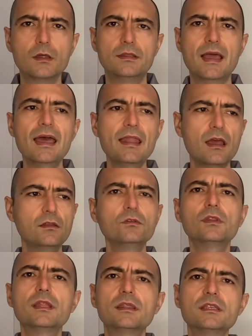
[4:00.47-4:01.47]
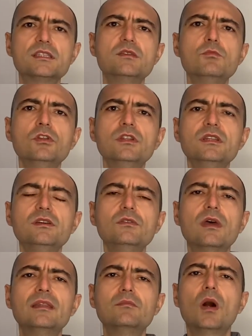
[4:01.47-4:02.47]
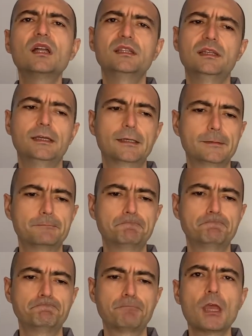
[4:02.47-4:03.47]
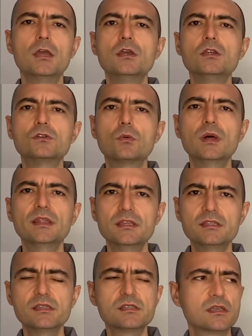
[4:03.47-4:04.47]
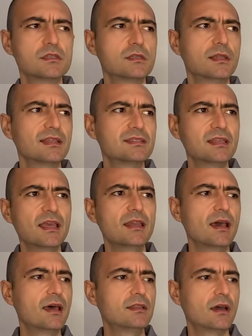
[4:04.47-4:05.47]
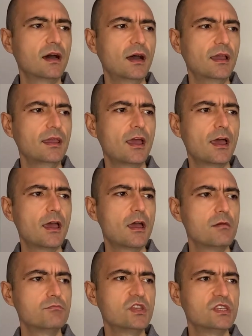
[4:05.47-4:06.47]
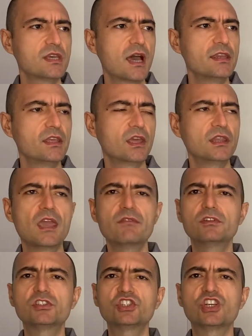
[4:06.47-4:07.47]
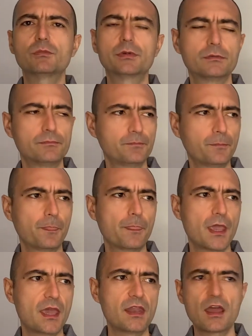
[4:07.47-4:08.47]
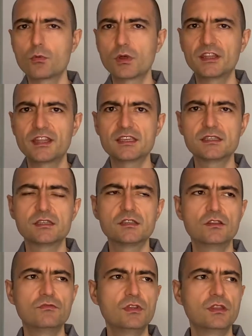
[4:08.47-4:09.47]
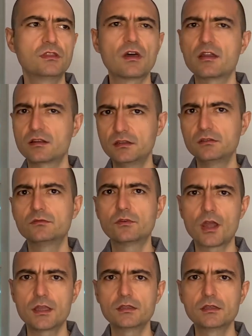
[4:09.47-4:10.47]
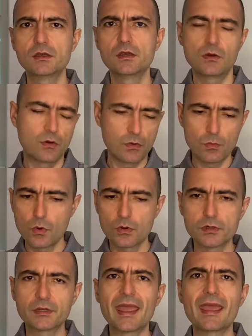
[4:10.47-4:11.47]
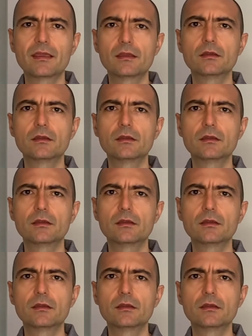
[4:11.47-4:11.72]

Then I looked at the similitude and modeling. So what this is, is let's say that I am designing a naval ship and I want to test this in the wind tunnel, right? Or a water tank.